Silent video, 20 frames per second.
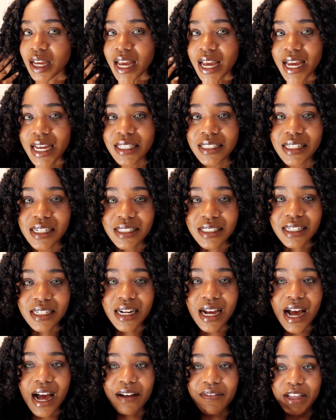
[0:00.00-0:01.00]
It doesn't
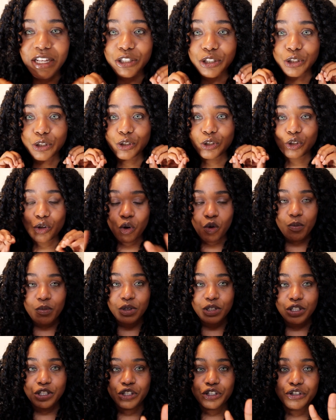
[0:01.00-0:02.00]
have like so
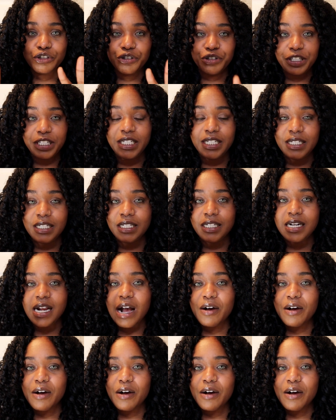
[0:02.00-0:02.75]
much green.